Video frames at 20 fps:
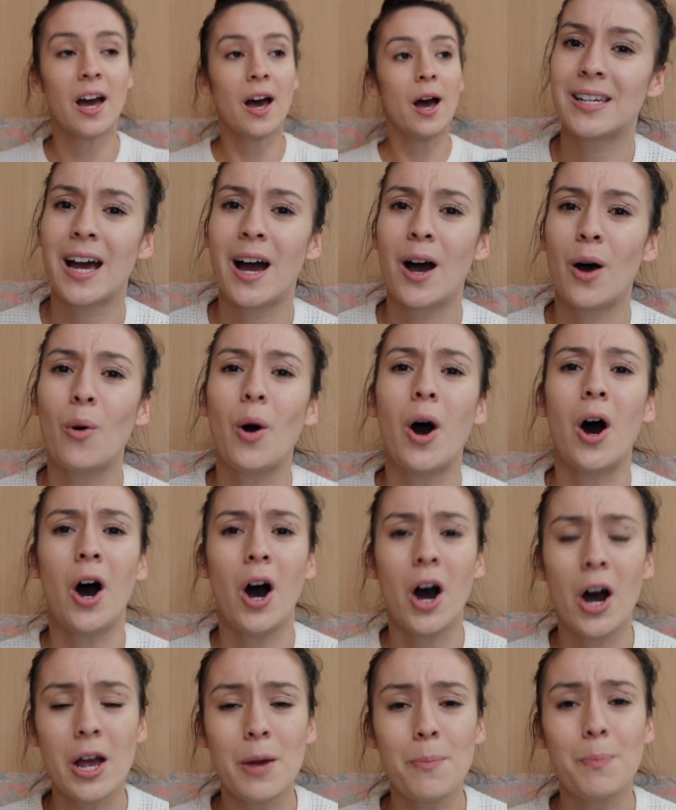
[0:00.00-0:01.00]
Now,
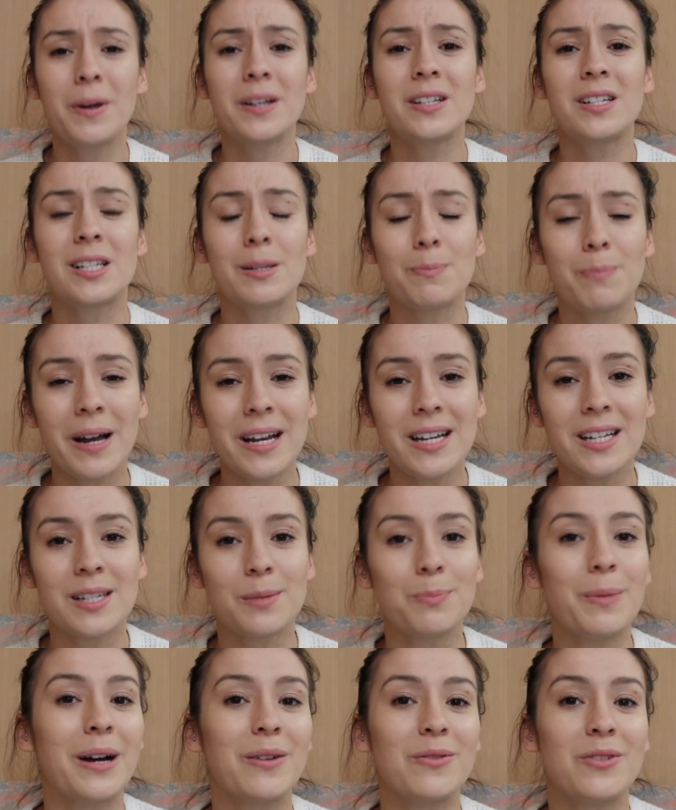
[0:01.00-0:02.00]

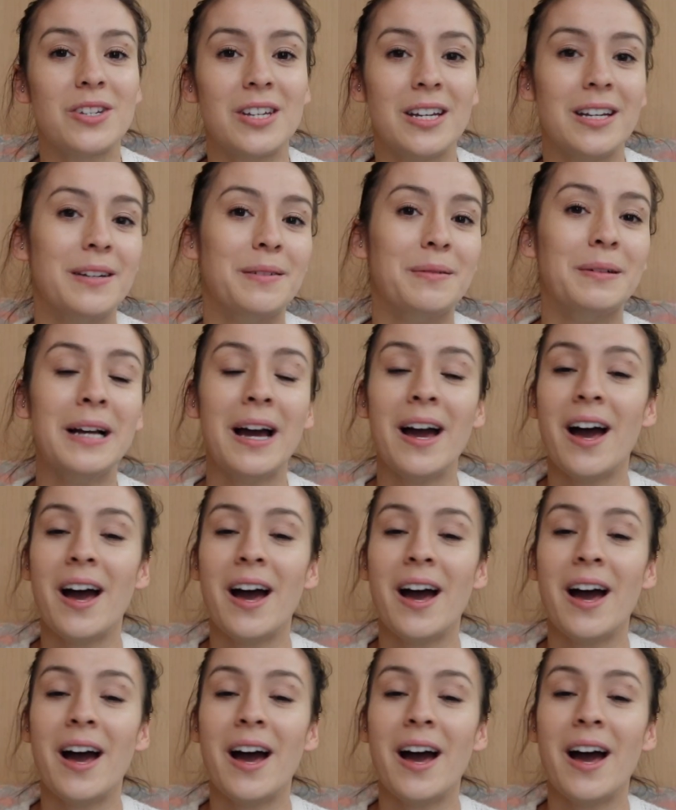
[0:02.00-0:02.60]
Hyperspace Mountain.